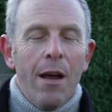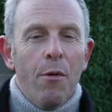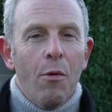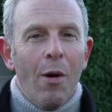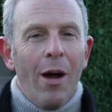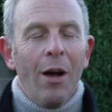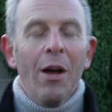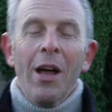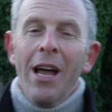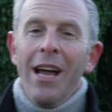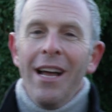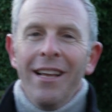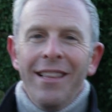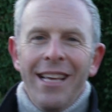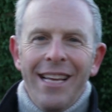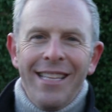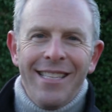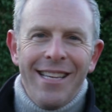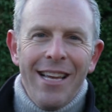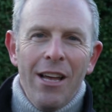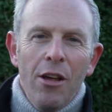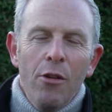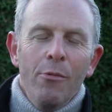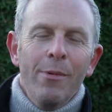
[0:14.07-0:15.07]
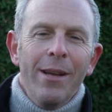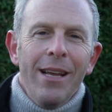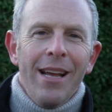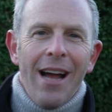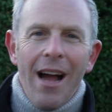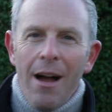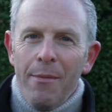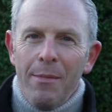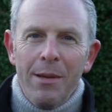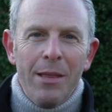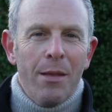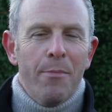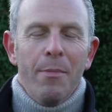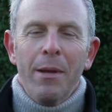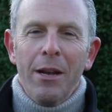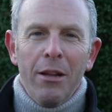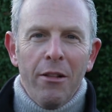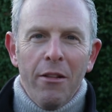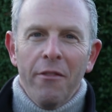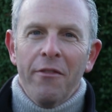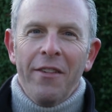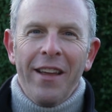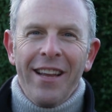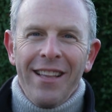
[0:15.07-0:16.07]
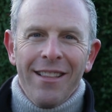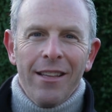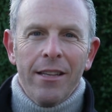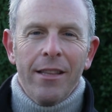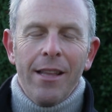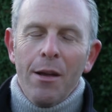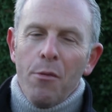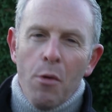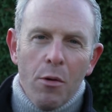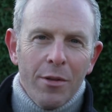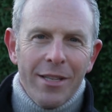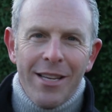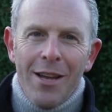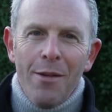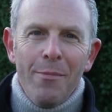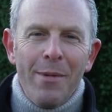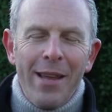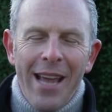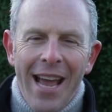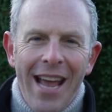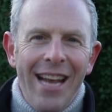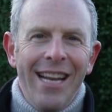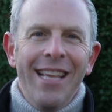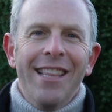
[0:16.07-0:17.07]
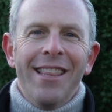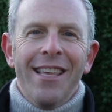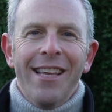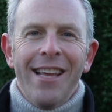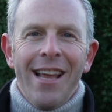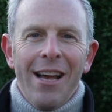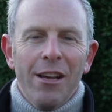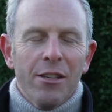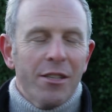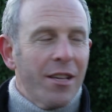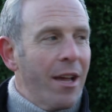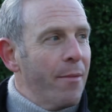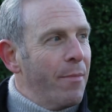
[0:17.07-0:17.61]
Well, they tell me I'm in the middle of England. They won't tell me anything else.